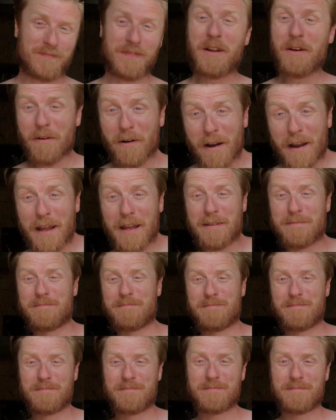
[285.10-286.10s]
Here I am.
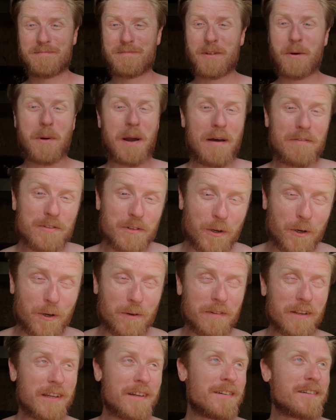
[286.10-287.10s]
Don't have
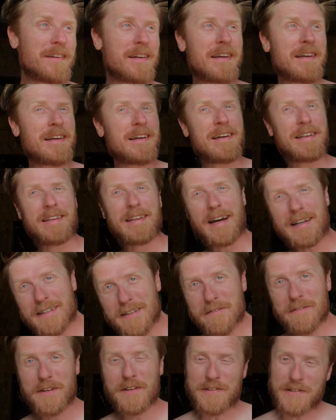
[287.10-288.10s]
scurvy, not
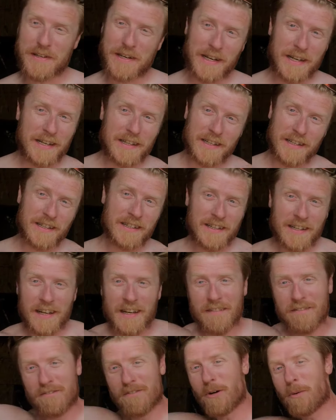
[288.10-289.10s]
deficient in anything,
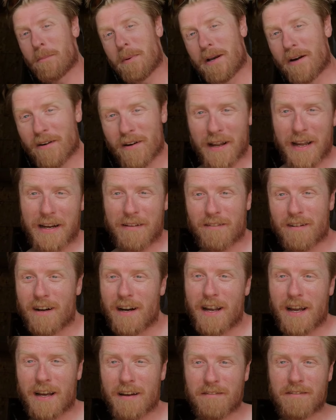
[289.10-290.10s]
feel better than I
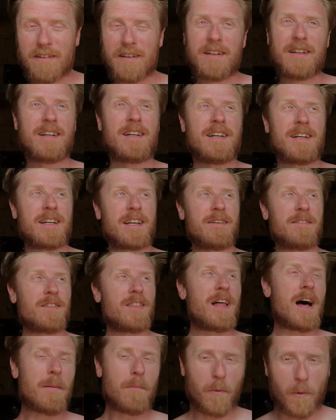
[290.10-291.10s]
ever have,
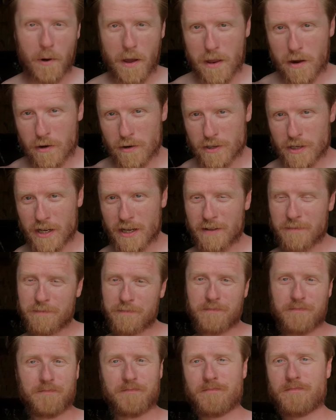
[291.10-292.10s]
a lot more energy,
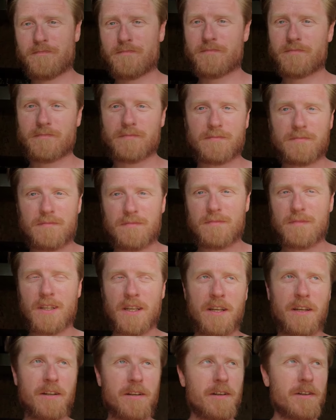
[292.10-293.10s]

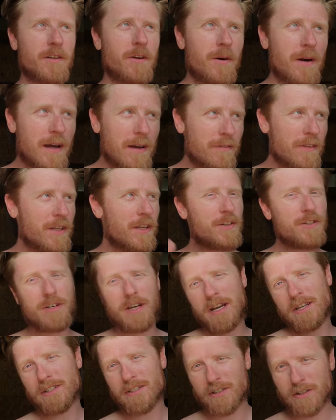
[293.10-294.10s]
you know, don't have
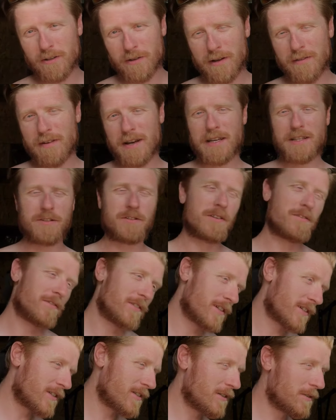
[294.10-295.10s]
indigestion, don't have acid
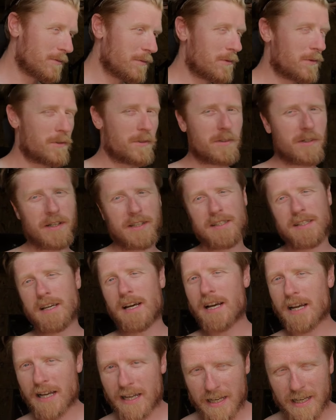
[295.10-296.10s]
reflux no more,
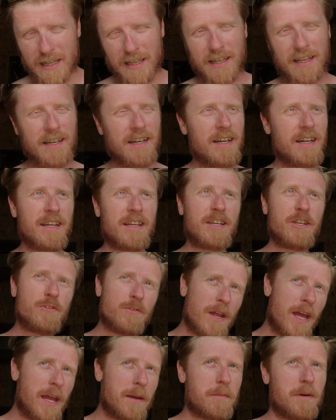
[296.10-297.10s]
anxiety,
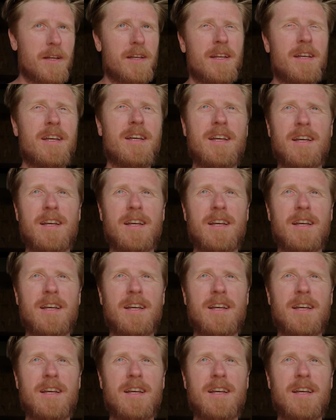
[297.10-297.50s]
you name it.